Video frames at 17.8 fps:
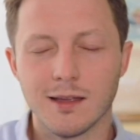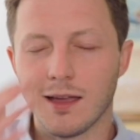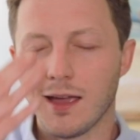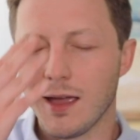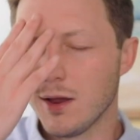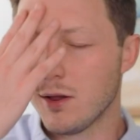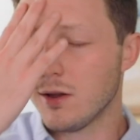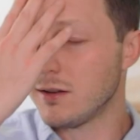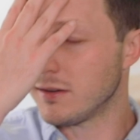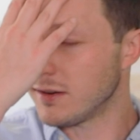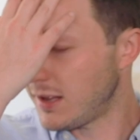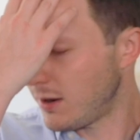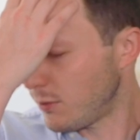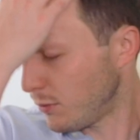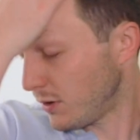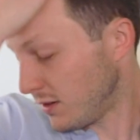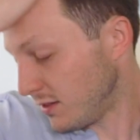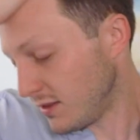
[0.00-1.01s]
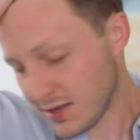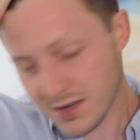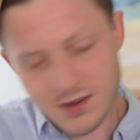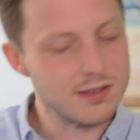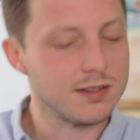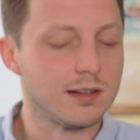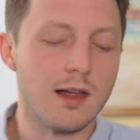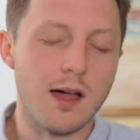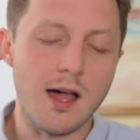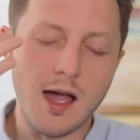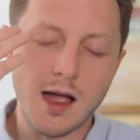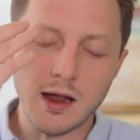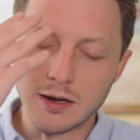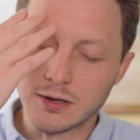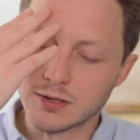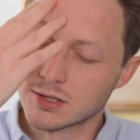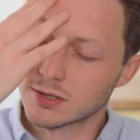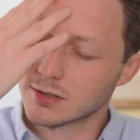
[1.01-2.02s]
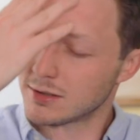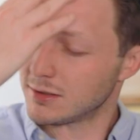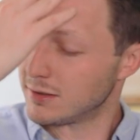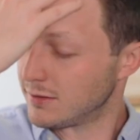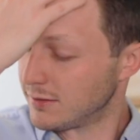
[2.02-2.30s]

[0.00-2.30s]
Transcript: I couldn't get rid of these locks.